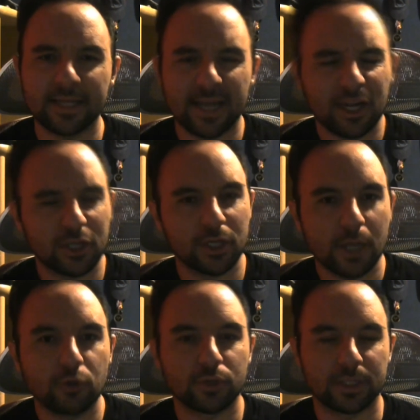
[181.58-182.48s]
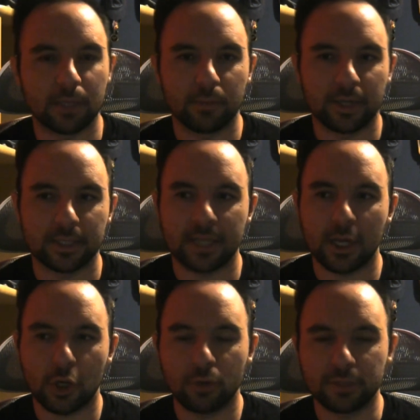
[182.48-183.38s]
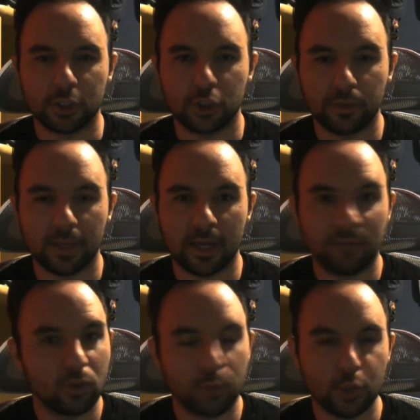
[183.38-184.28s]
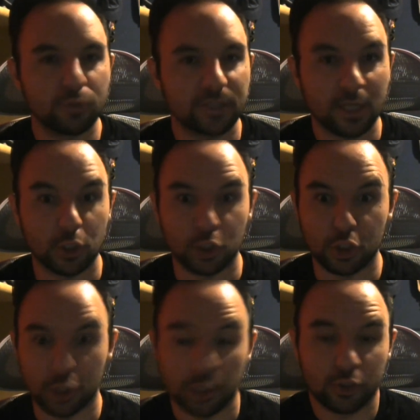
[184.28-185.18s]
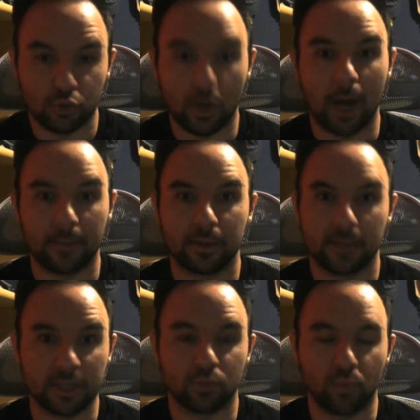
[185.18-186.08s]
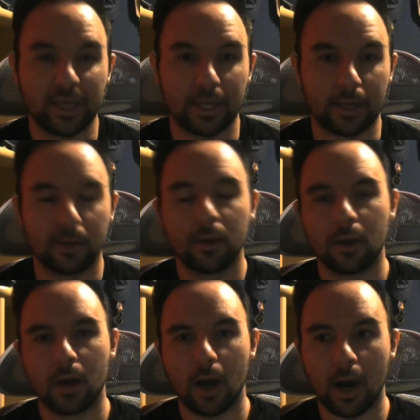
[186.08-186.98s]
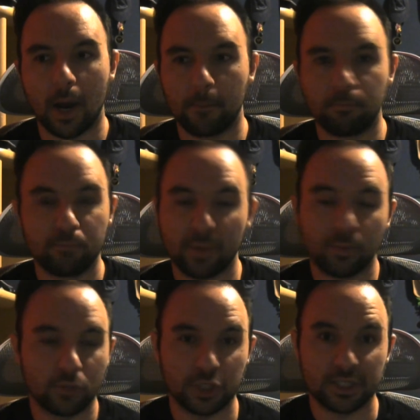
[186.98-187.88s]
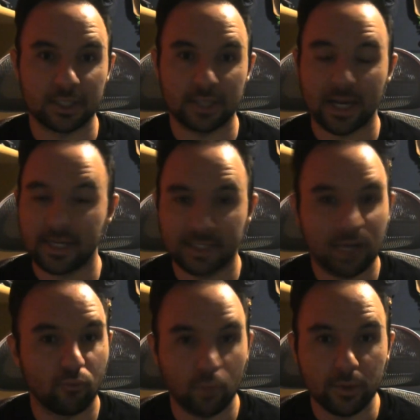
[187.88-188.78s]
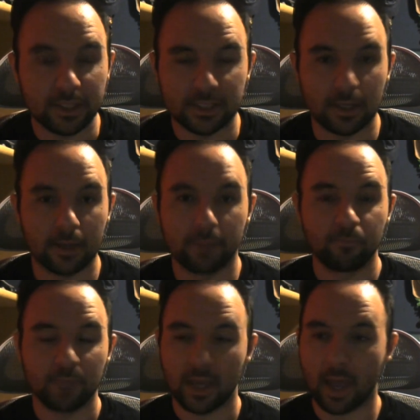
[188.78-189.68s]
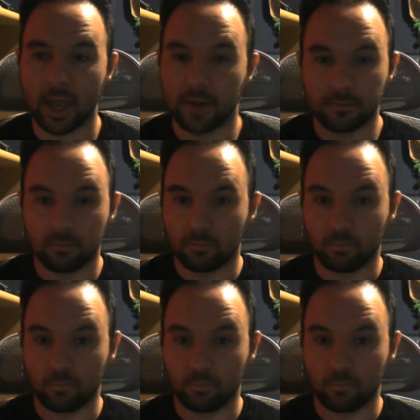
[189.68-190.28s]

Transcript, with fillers: it's actually interesting because it goes to show that even though a new set just dropped this weekend, um, people just decided to take runic stun and